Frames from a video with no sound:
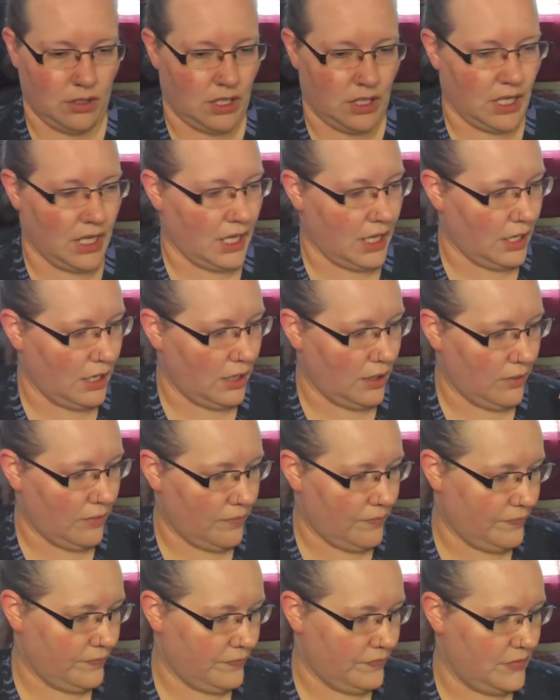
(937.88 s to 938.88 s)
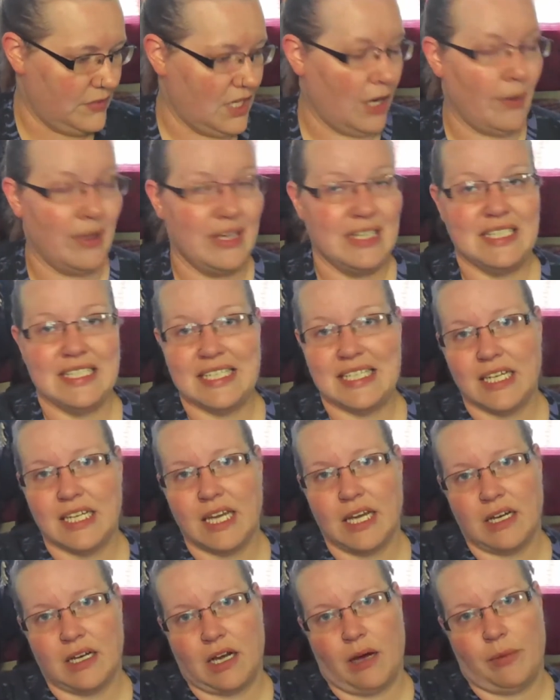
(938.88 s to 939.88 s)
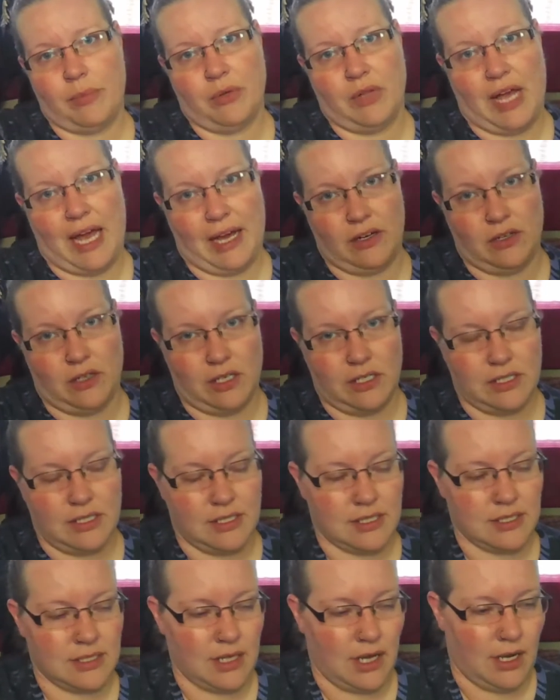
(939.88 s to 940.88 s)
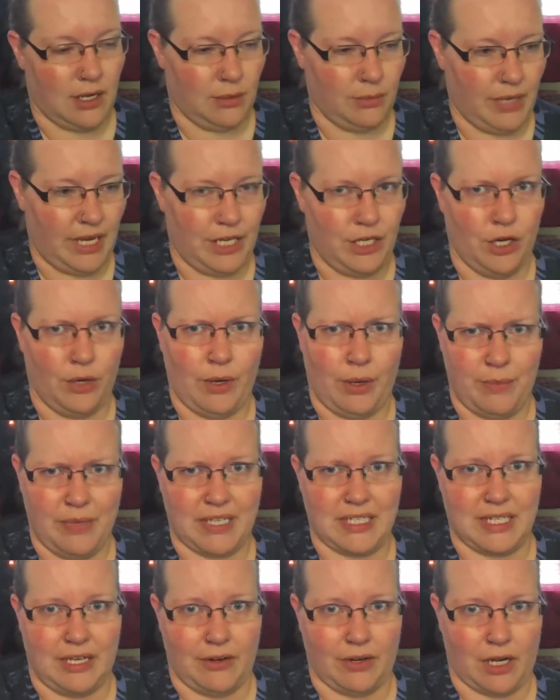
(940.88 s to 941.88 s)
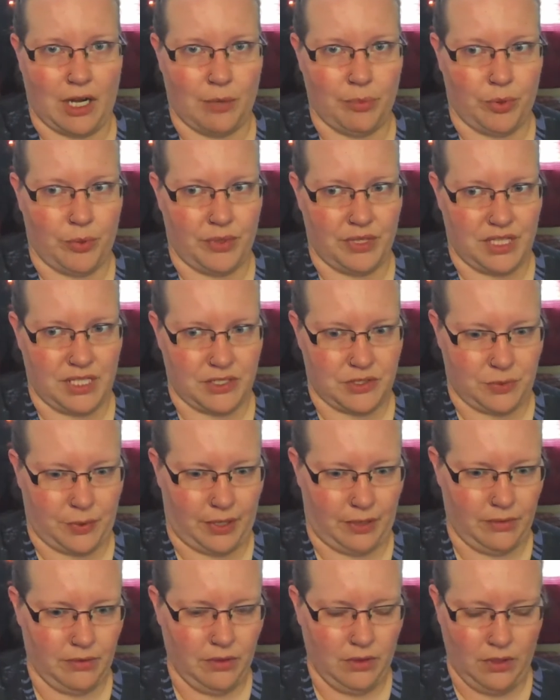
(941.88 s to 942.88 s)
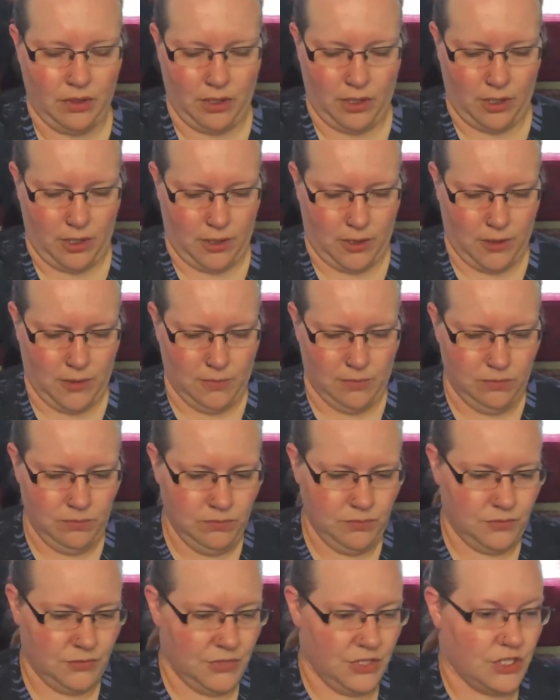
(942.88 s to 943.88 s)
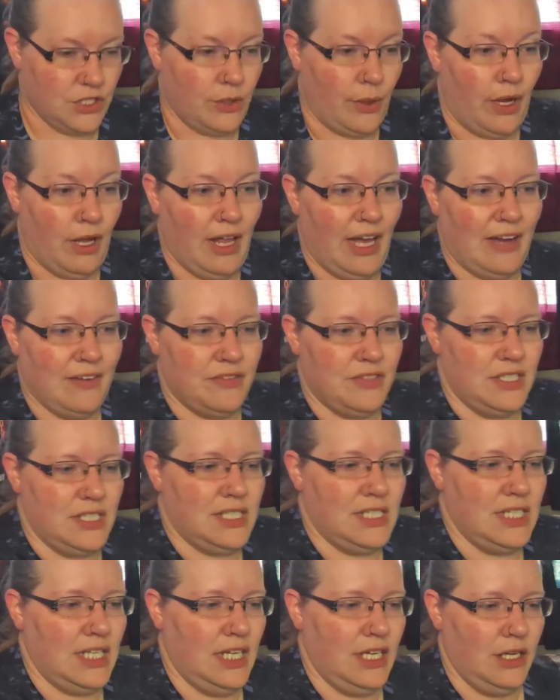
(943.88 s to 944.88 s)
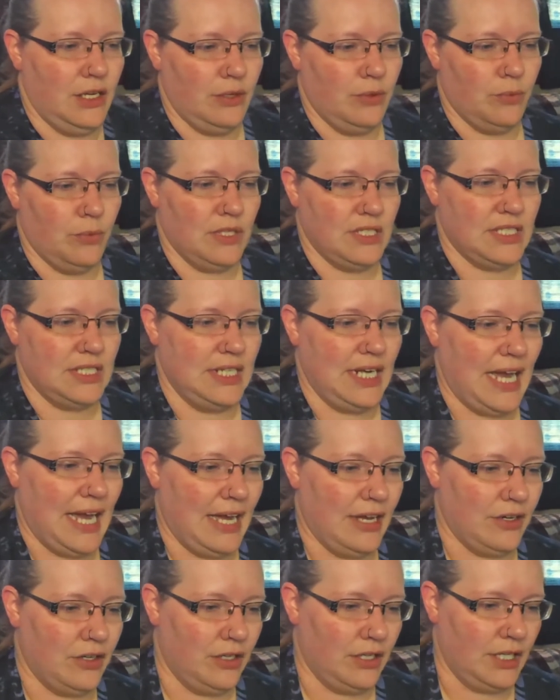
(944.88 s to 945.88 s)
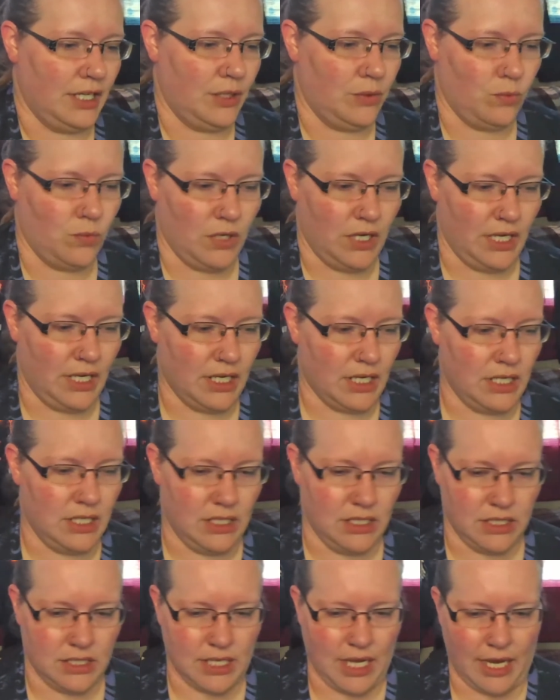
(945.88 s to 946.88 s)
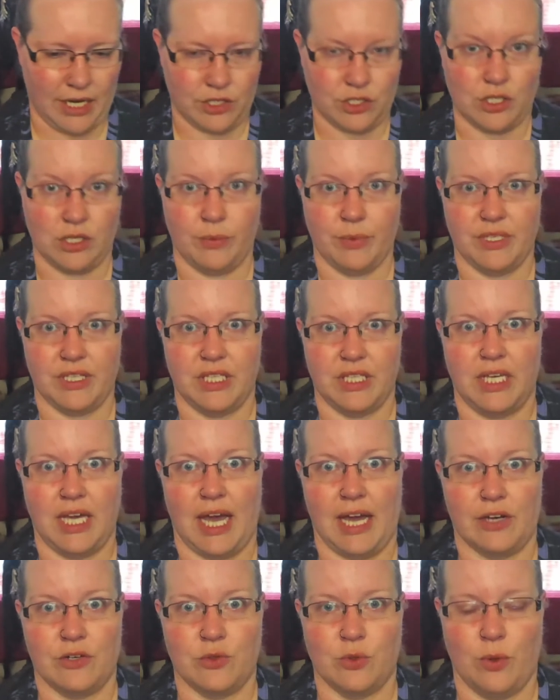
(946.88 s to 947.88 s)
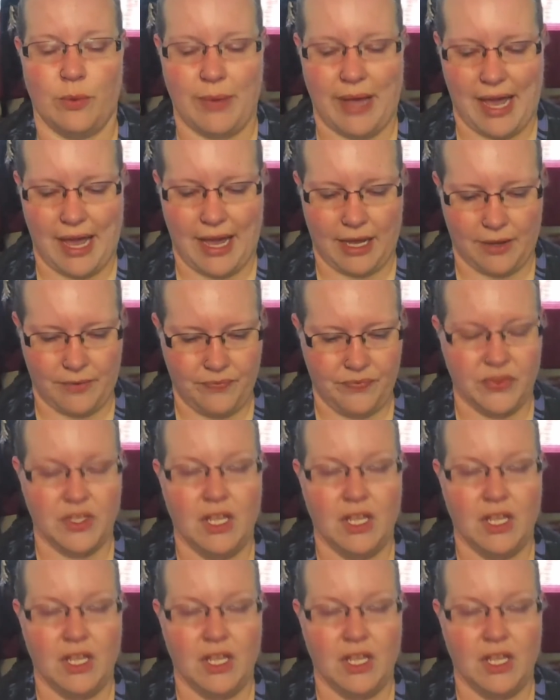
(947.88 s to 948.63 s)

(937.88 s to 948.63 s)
Okay. Now I did get a couple add-ons. Um, I know I picked out a couple with this one. So I'll have to see what's an add-on and what is actually what the actual bag.